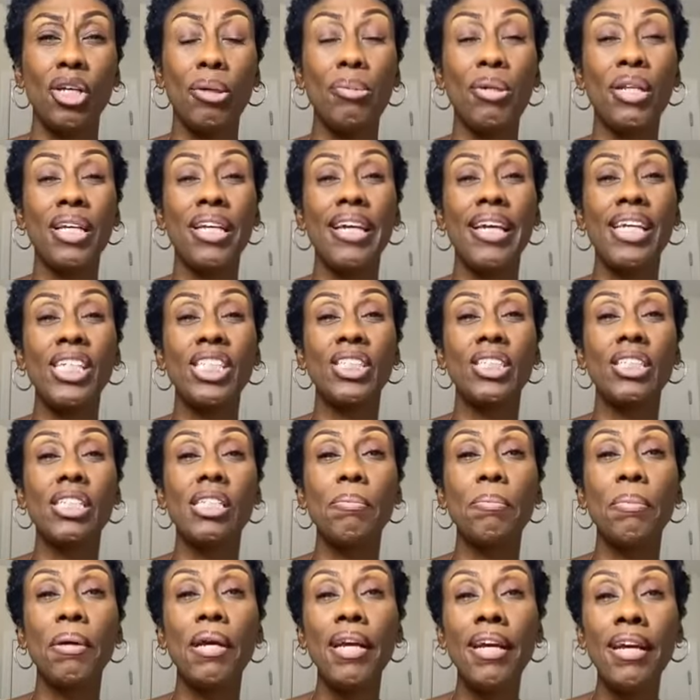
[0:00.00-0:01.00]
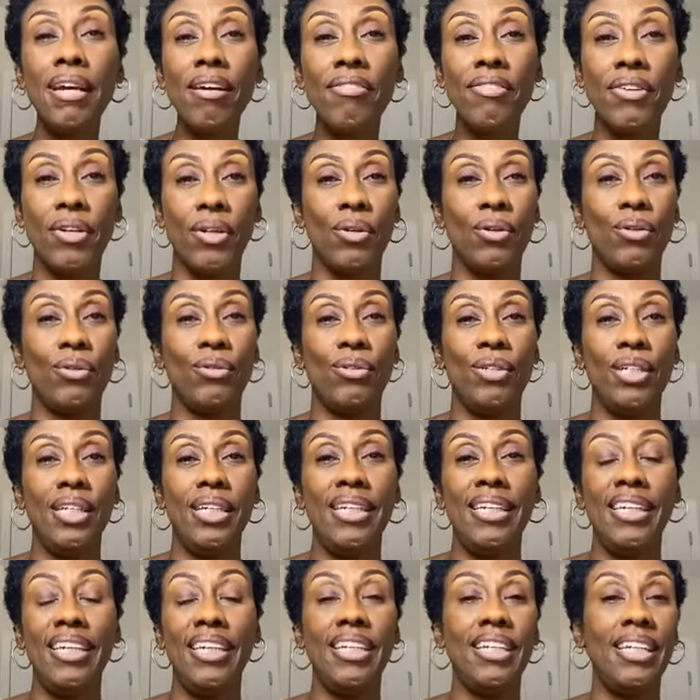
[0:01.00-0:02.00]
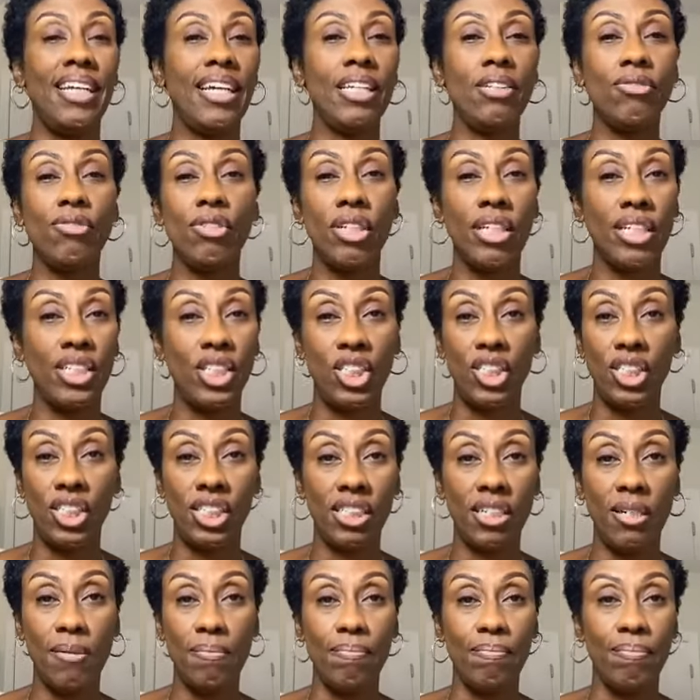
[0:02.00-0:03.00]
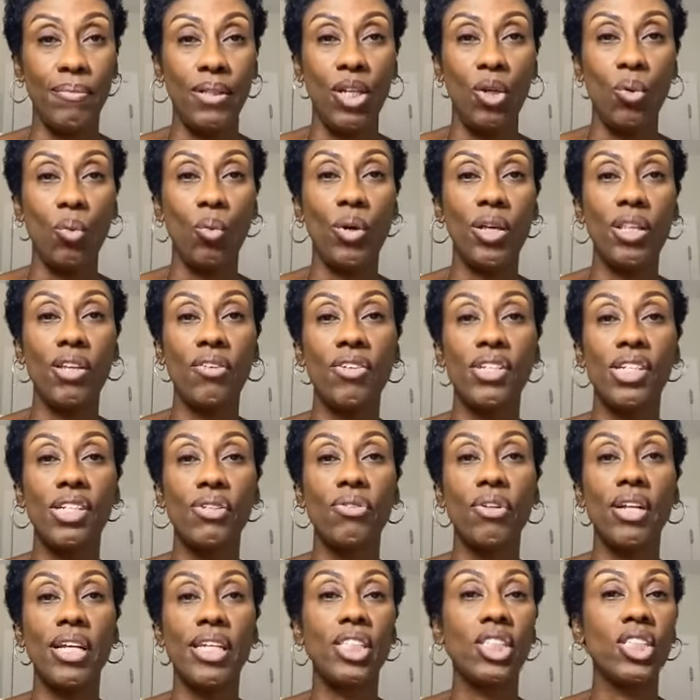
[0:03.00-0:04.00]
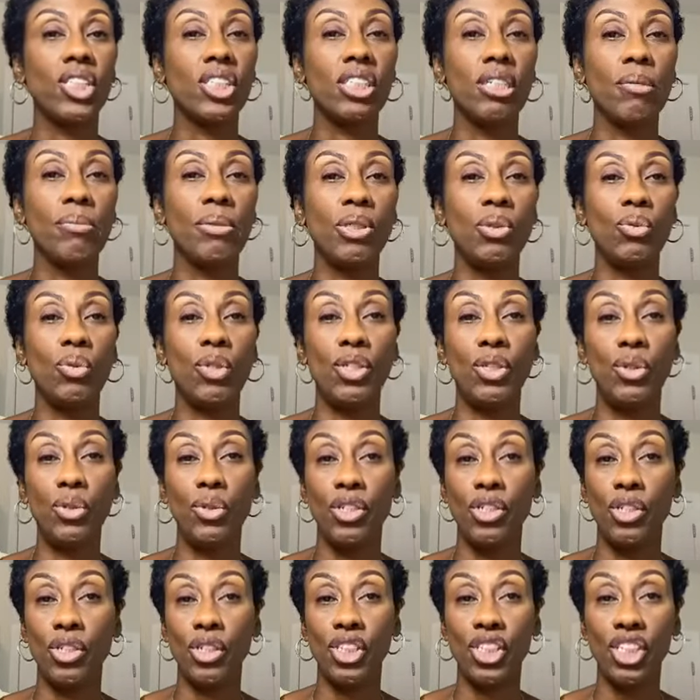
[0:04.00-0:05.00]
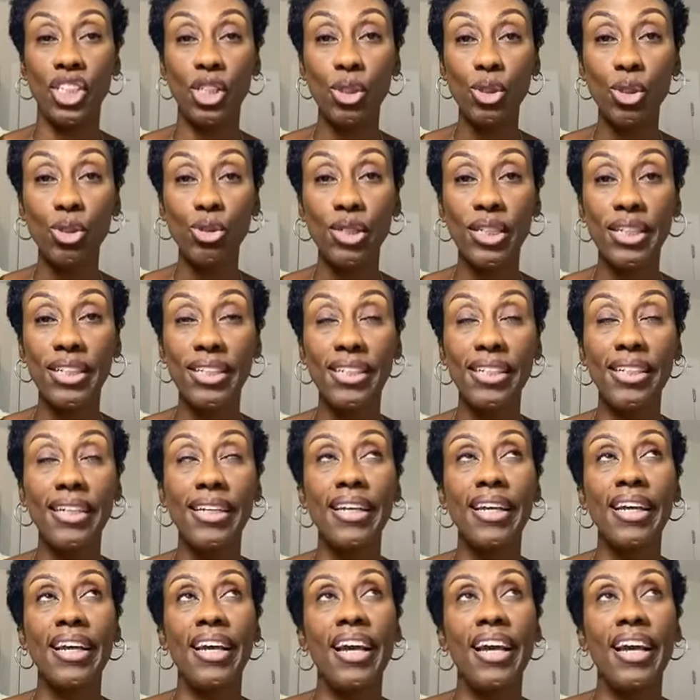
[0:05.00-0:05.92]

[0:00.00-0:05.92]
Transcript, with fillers: Communication is pivotal in any relationship, whether it's a relationship between you and your children,